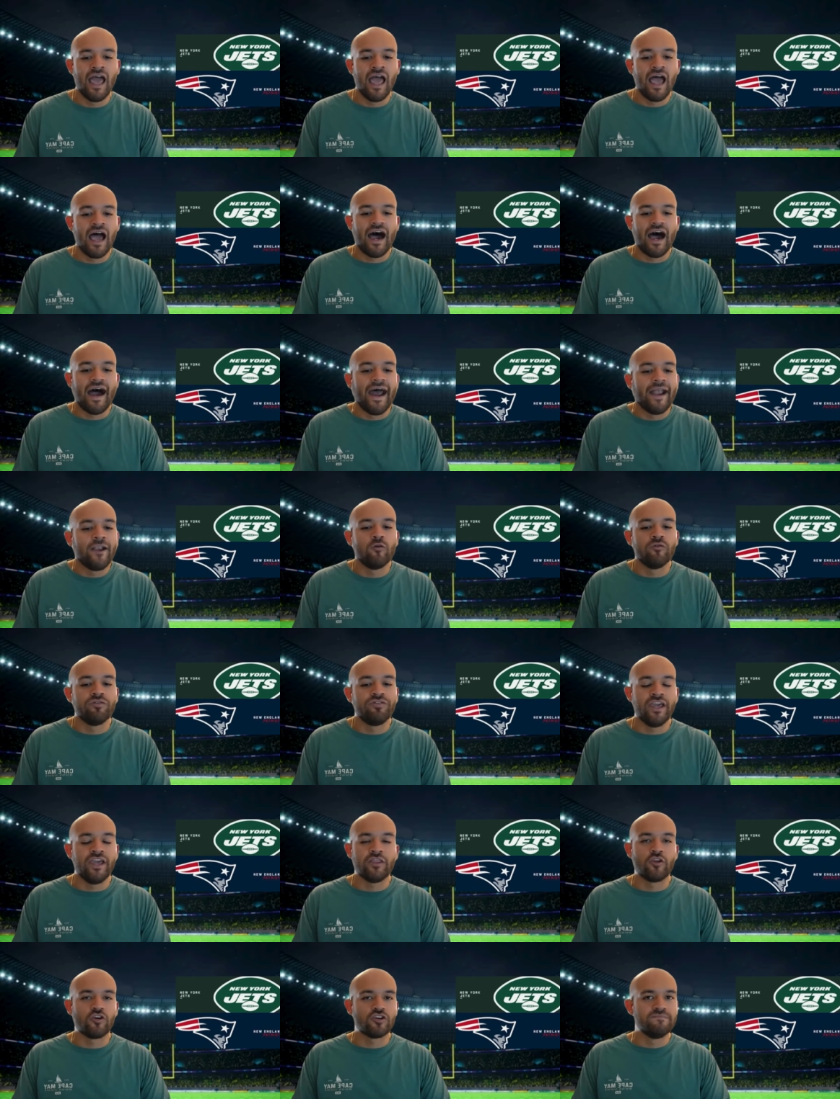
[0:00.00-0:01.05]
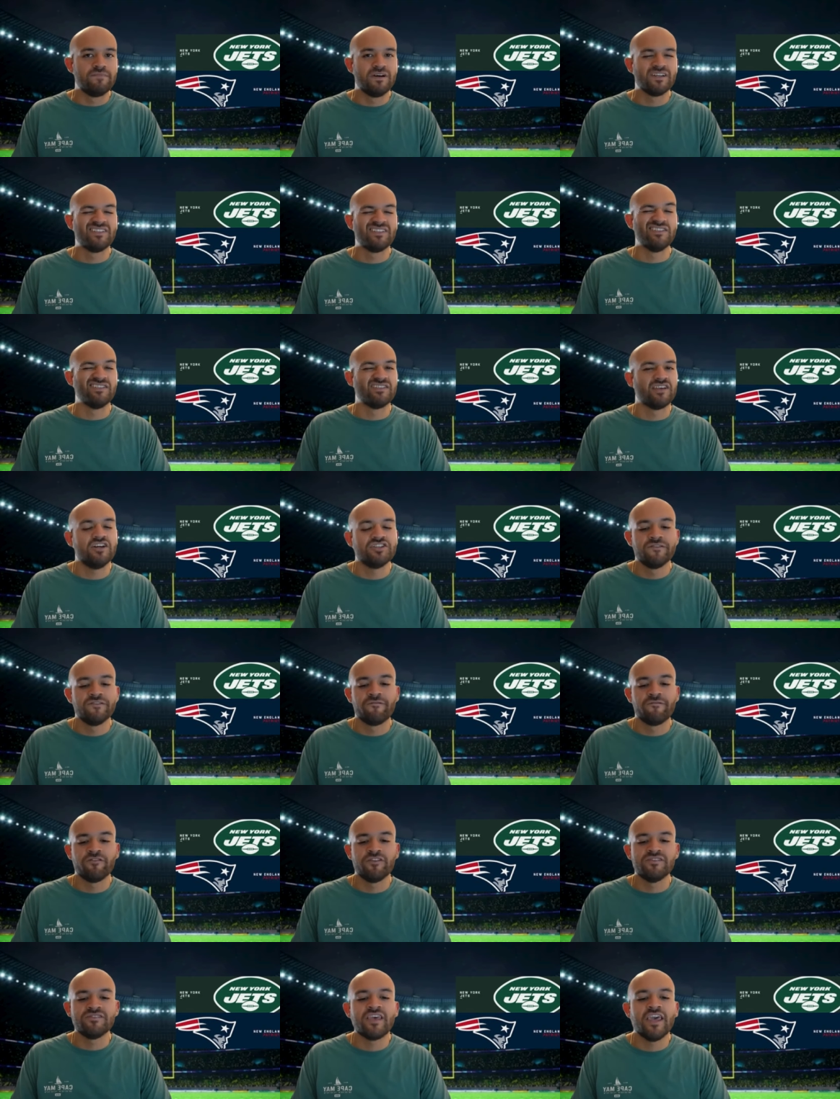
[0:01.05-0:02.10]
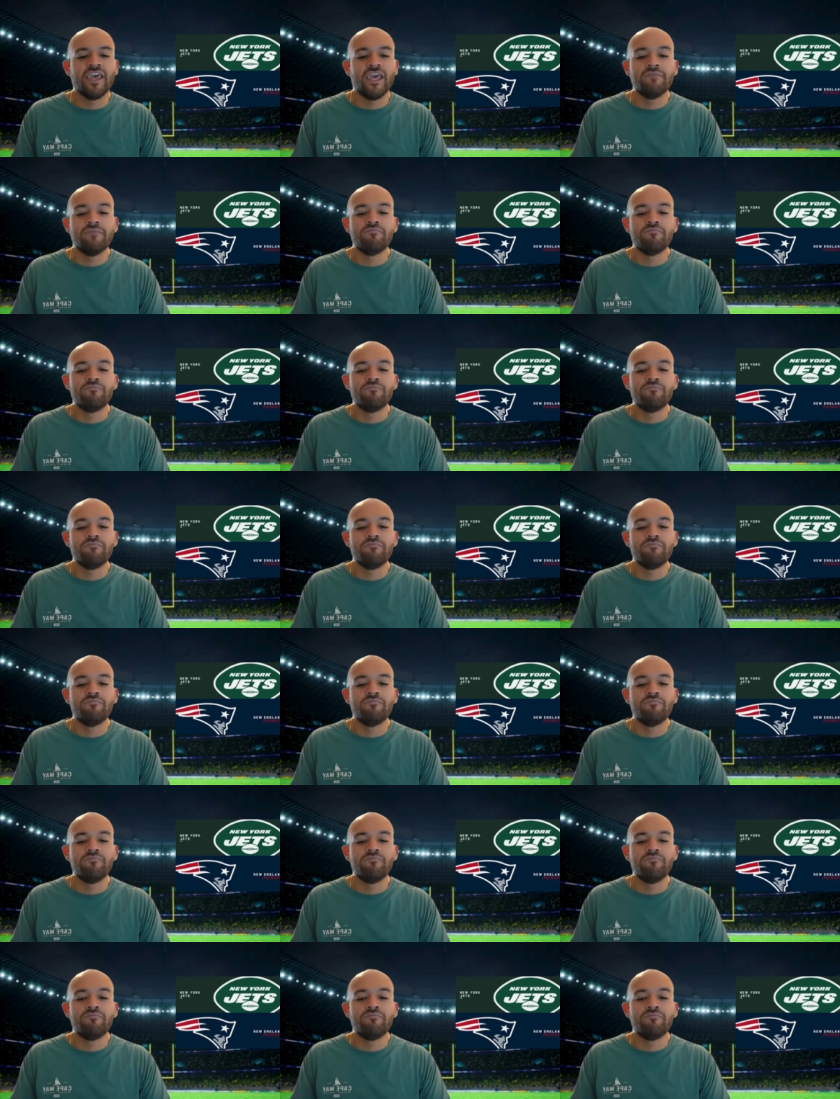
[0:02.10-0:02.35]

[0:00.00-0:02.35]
I don't think there's much discussion from this game,